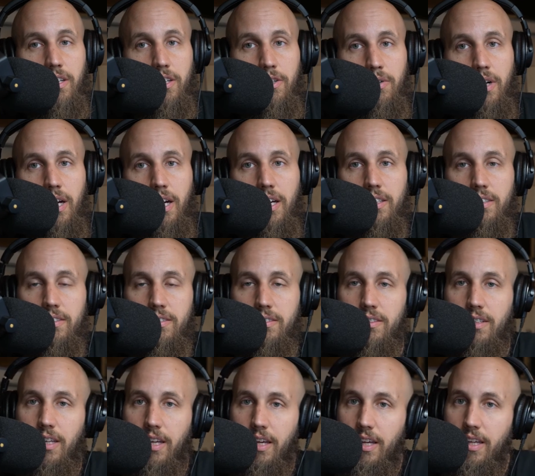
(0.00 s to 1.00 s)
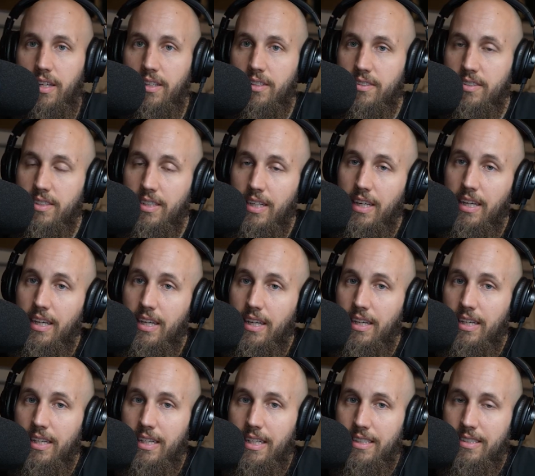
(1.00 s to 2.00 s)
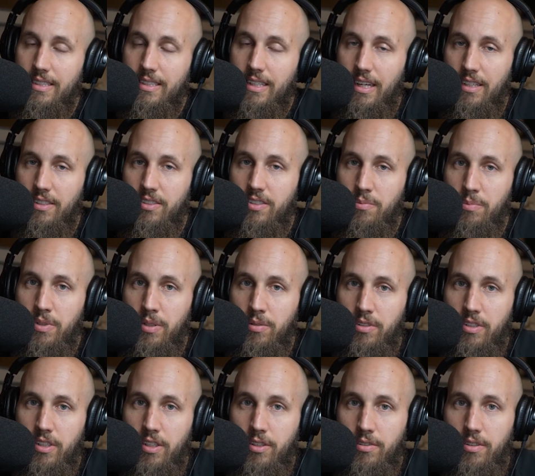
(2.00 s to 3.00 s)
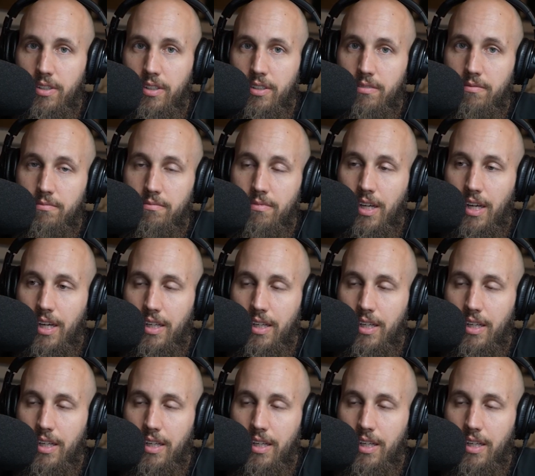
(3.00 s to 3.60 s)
can arise, and it's nice to be able to know that